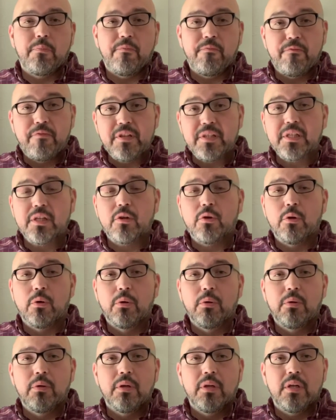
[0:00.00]

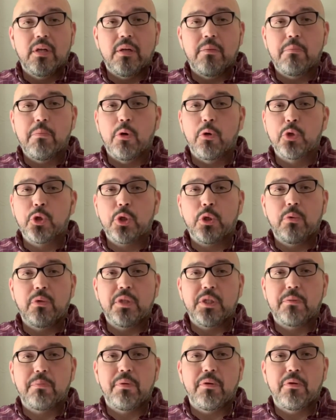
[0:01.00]
physical, emotional, and
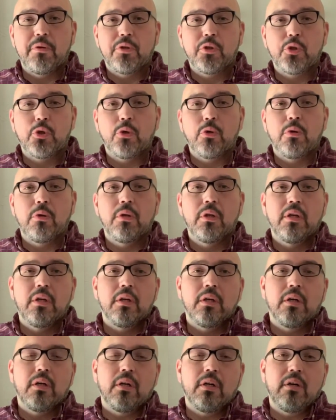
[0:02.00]
spiritual
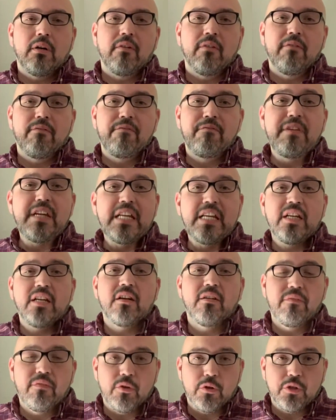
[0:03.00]
feeding
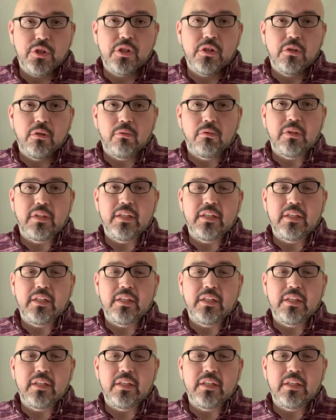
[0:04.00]
of their children.